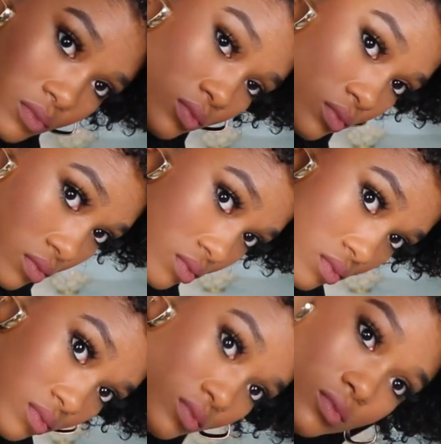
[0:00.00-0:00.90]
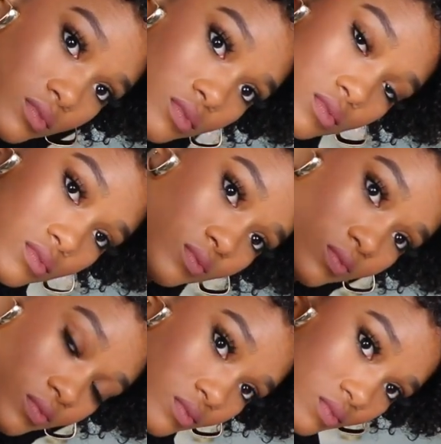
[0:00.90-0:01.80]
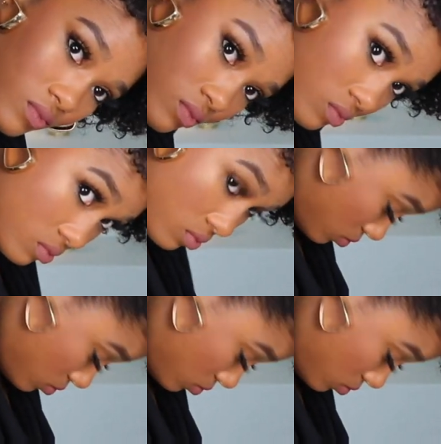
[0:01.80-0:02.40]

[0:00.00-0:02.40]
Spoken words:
leaving the front curls to